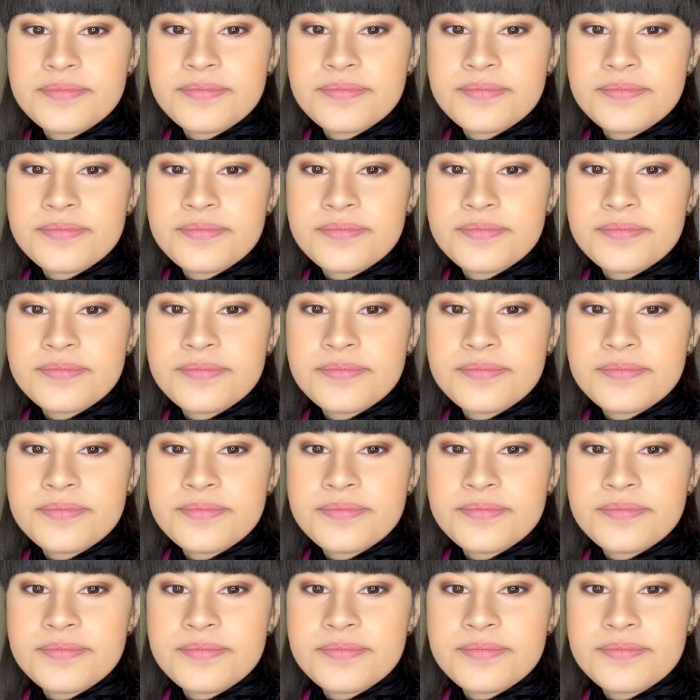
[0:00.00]

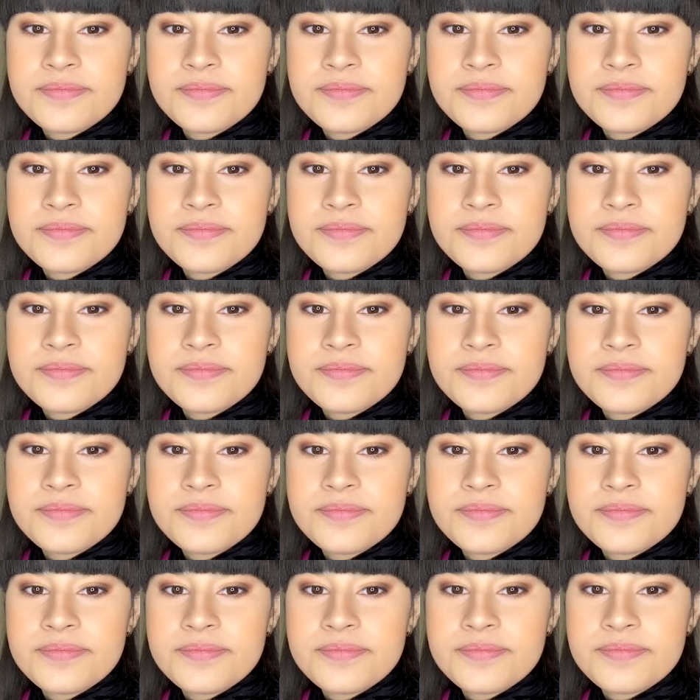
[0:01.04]

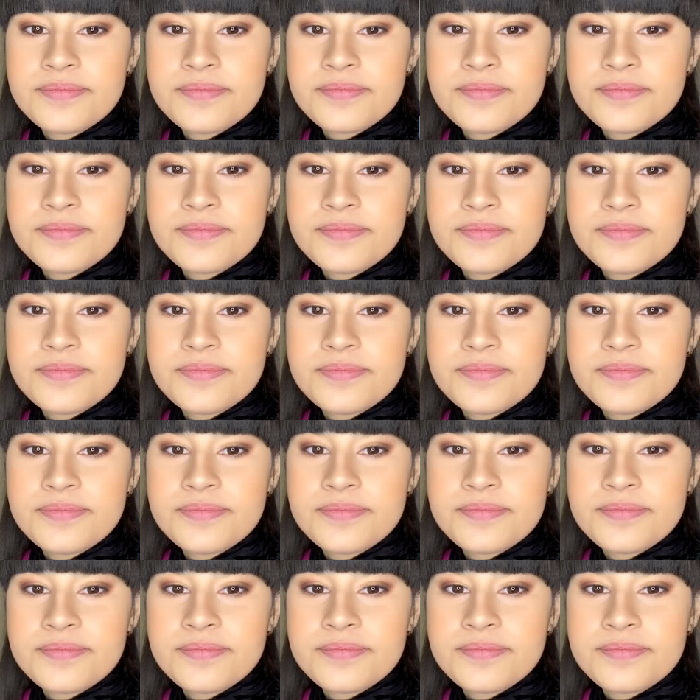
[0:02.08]

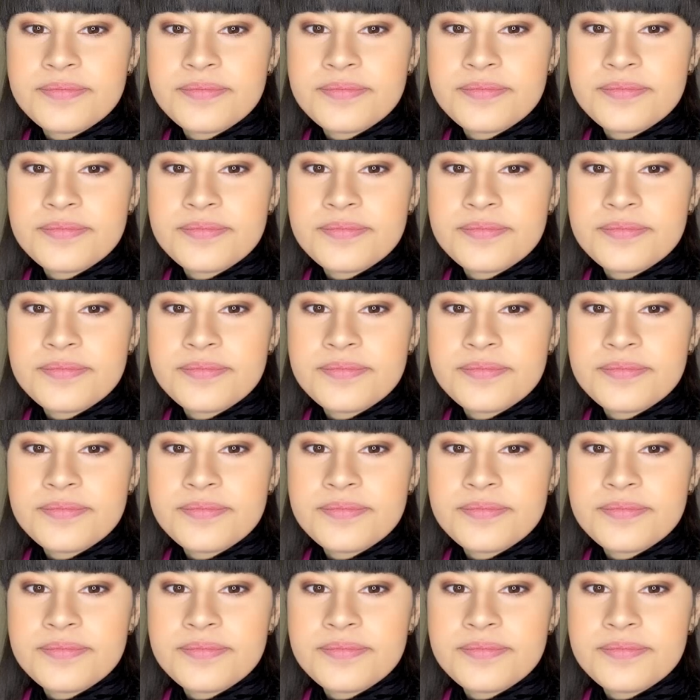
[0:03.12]
This person isn't speaking.